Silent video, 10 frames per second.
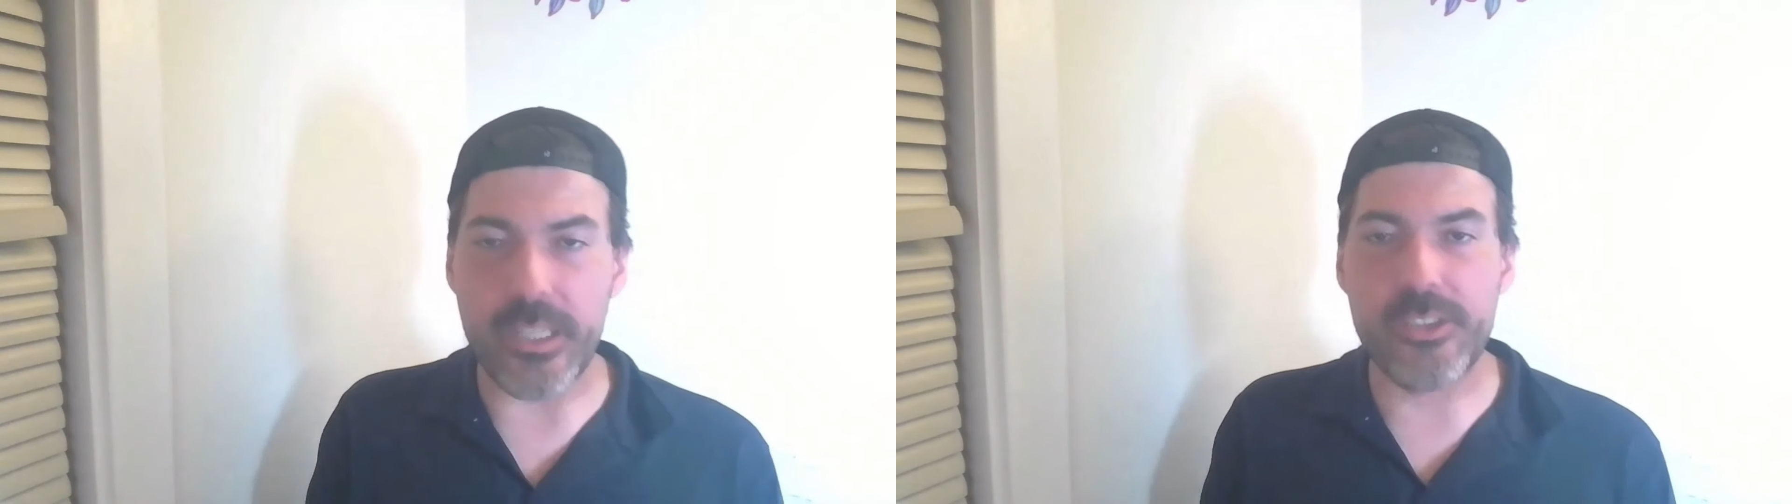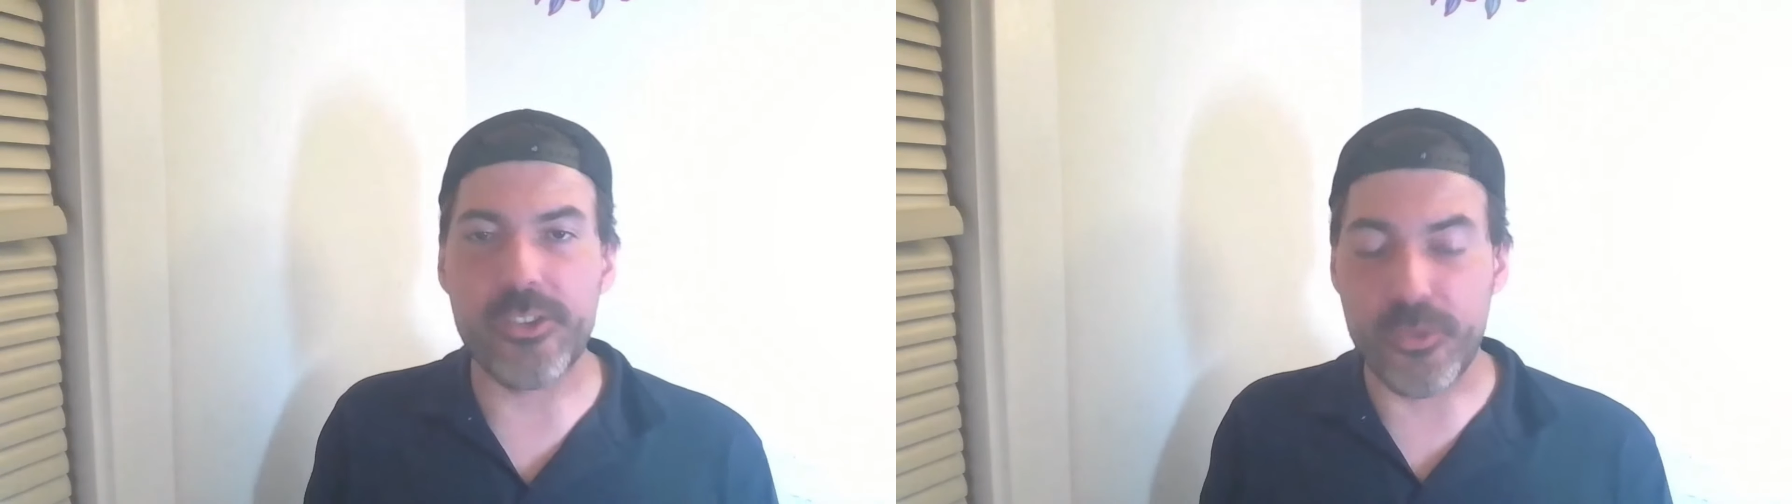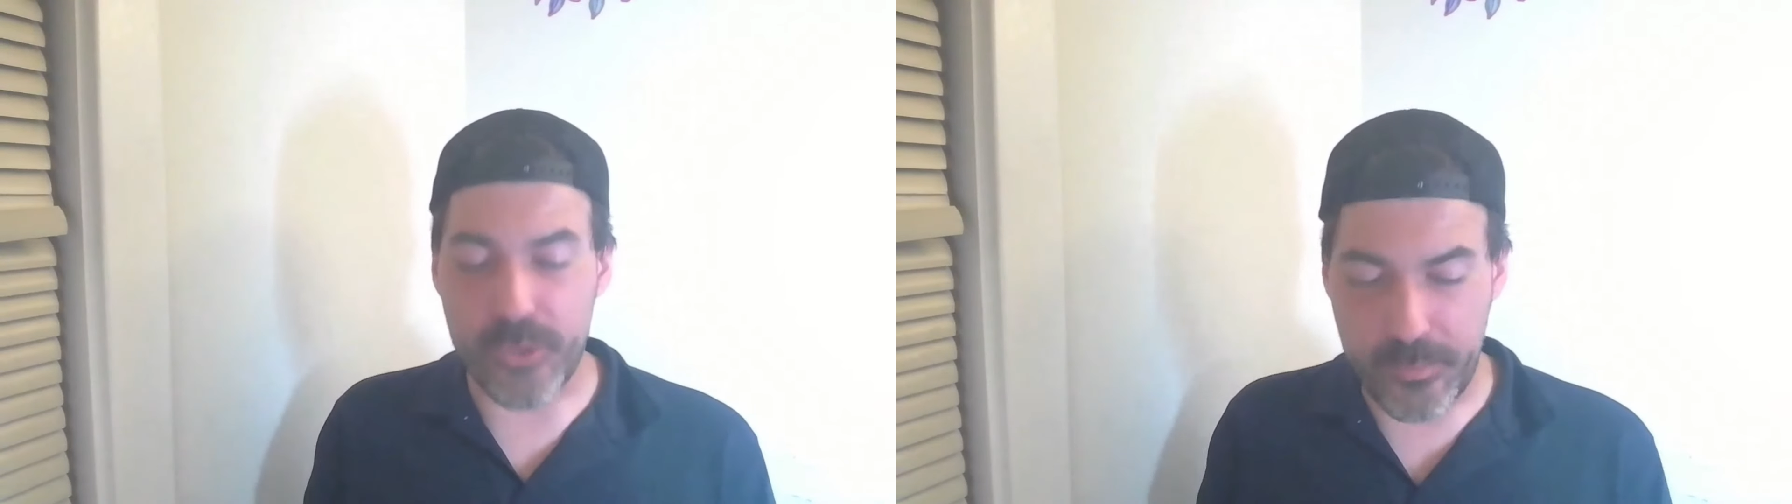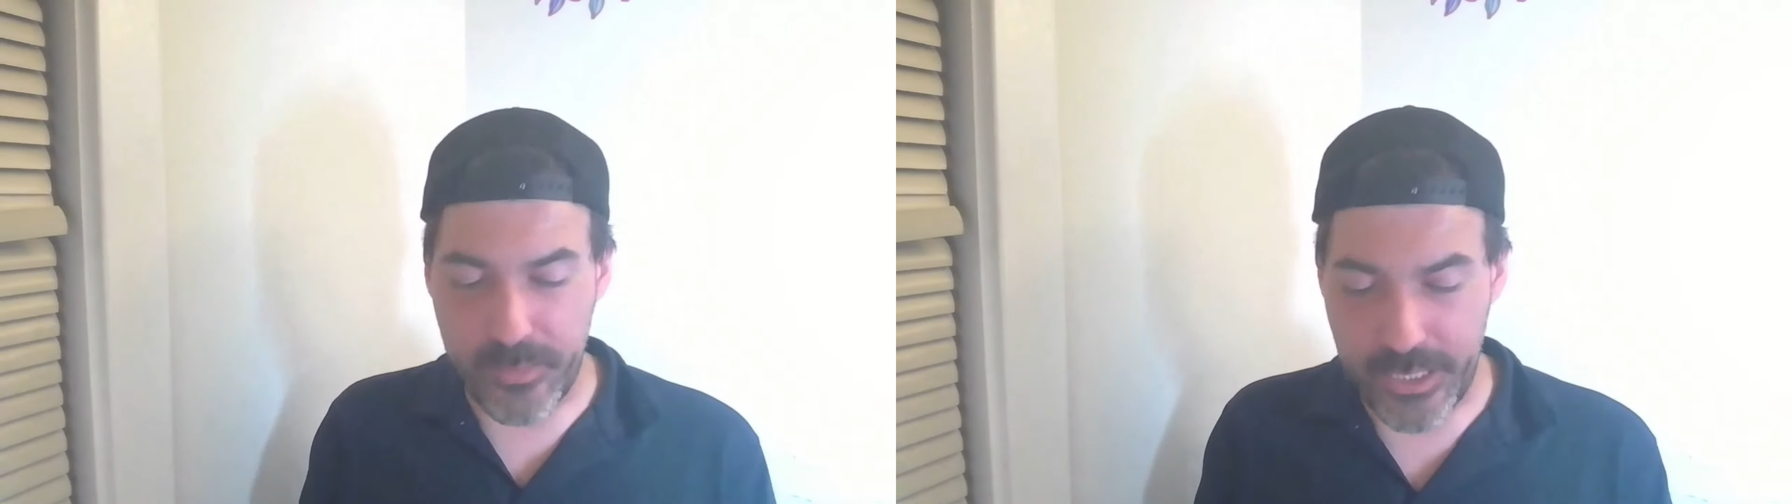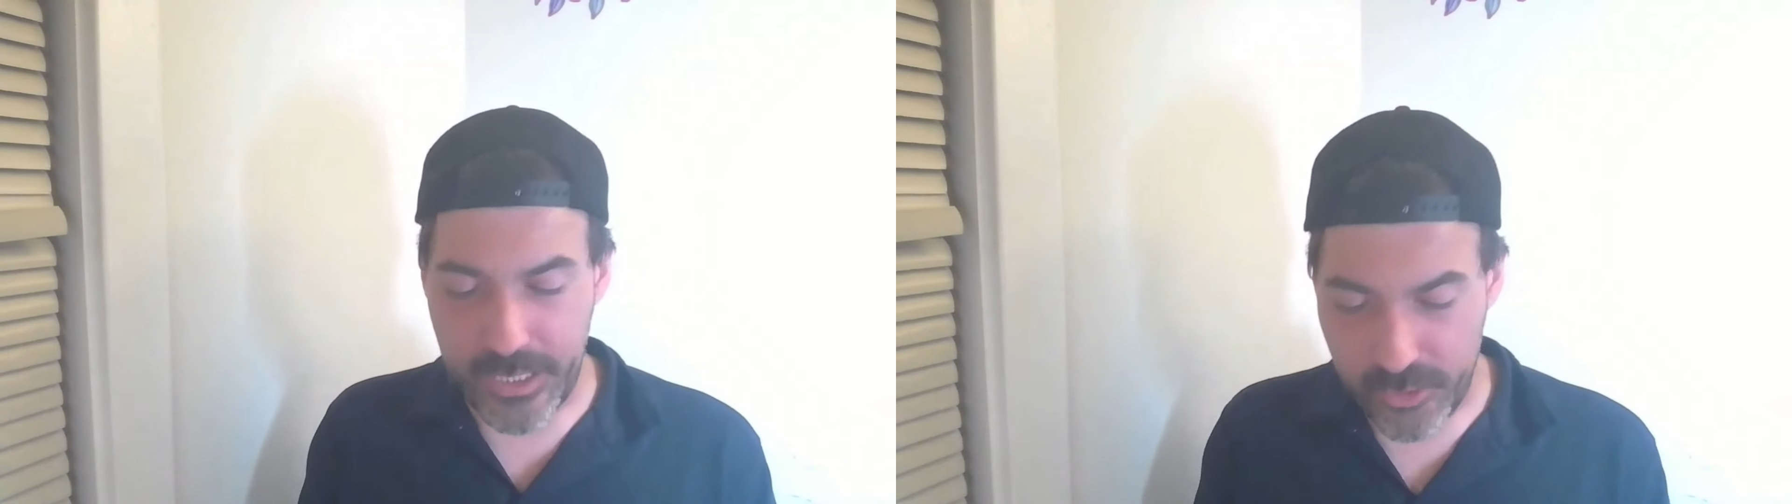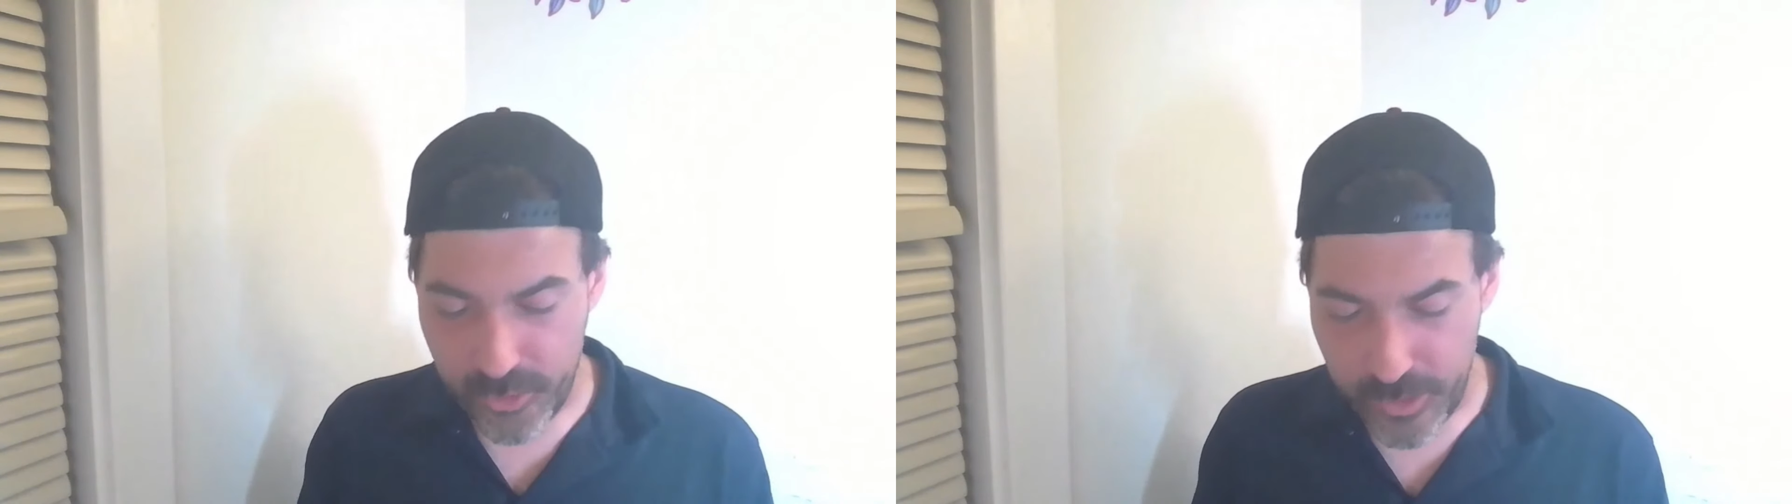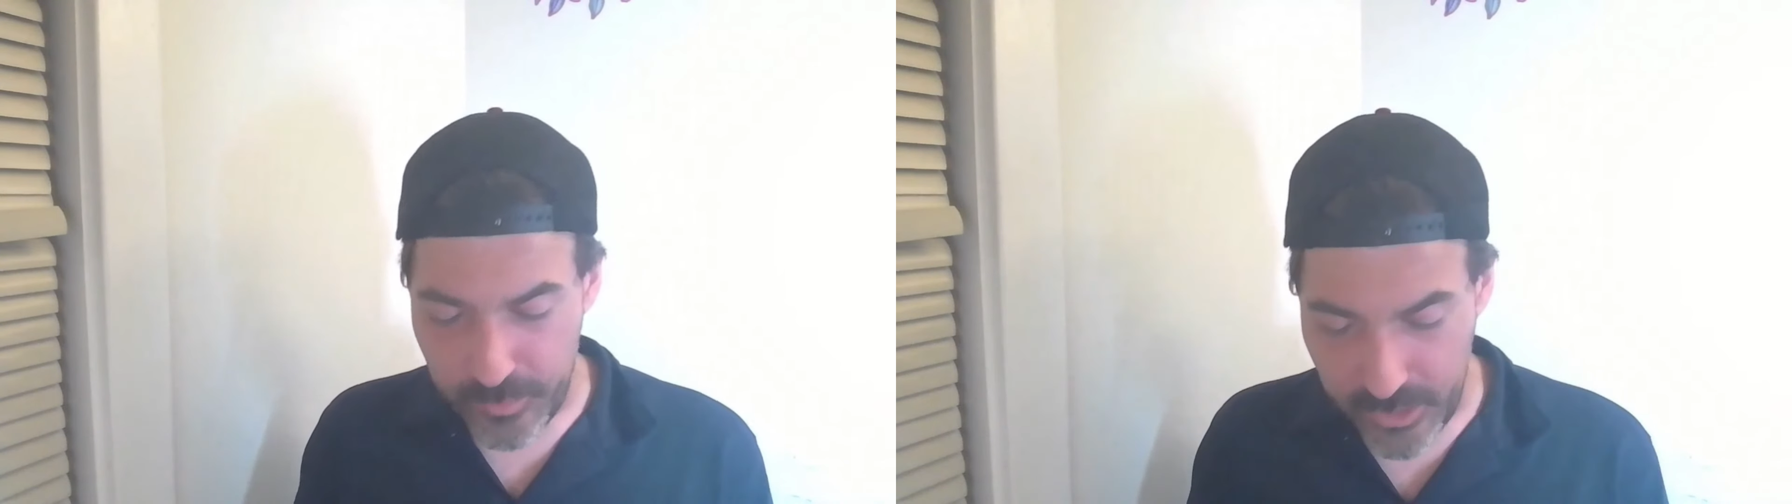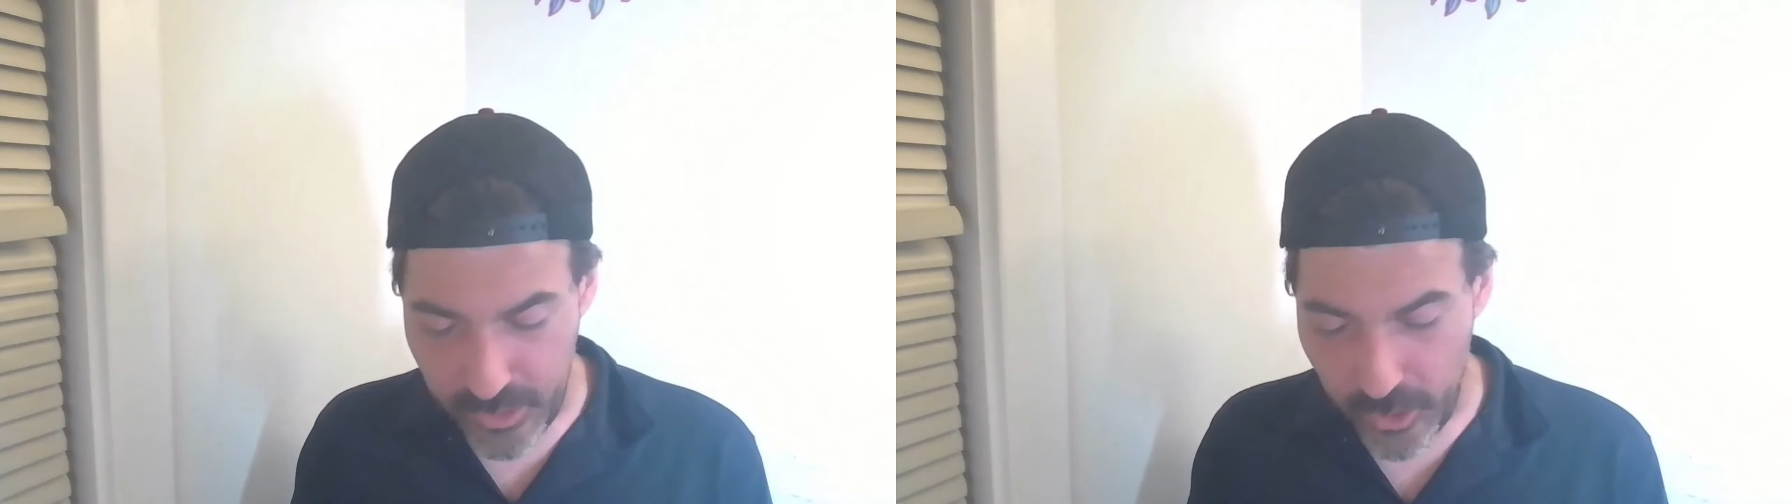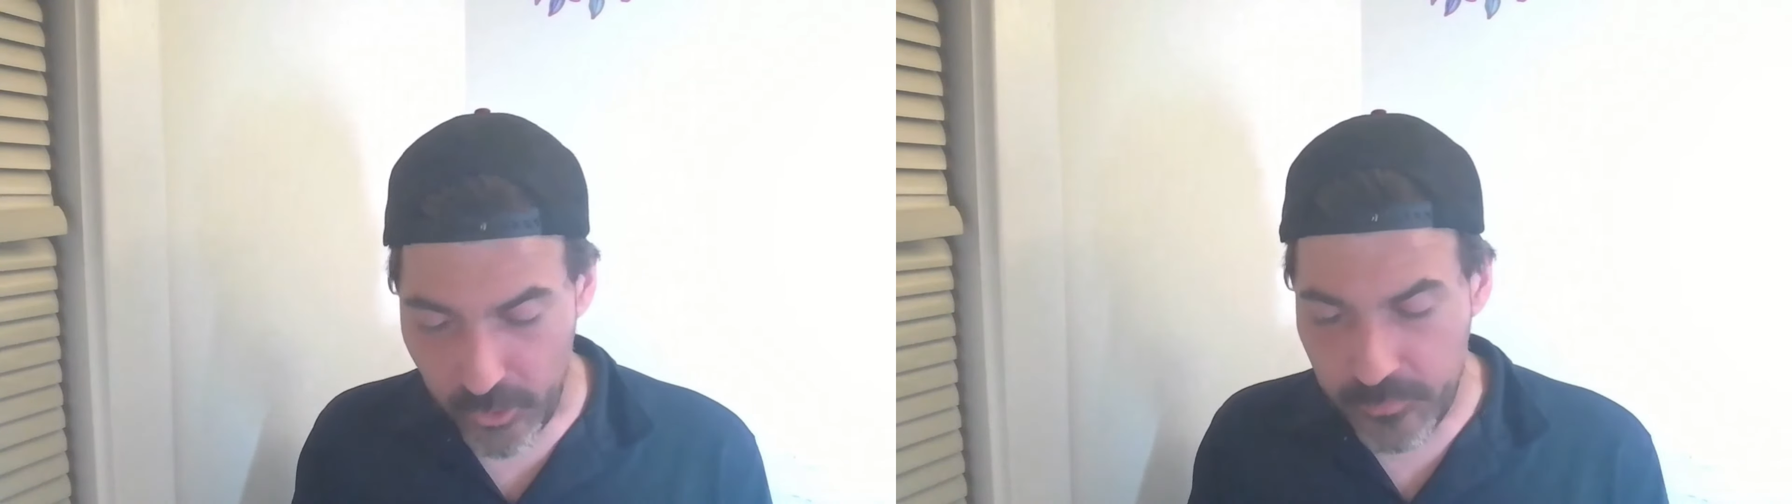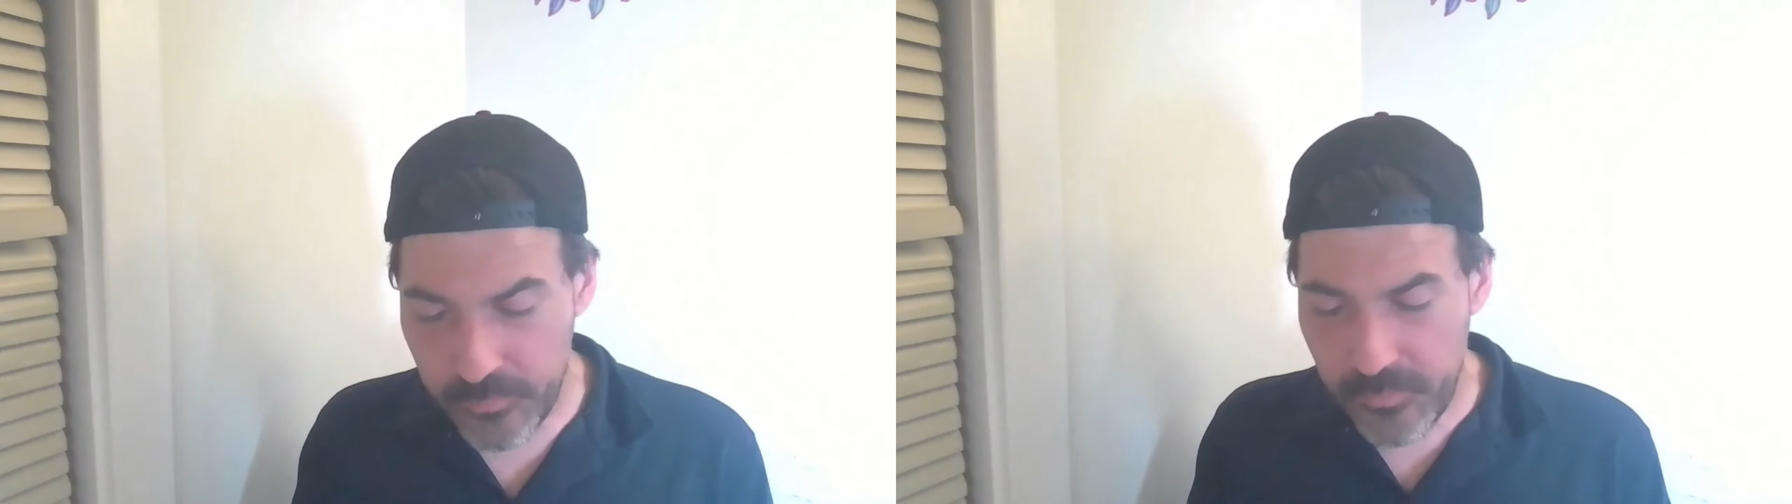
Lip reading: extremely, extremely low.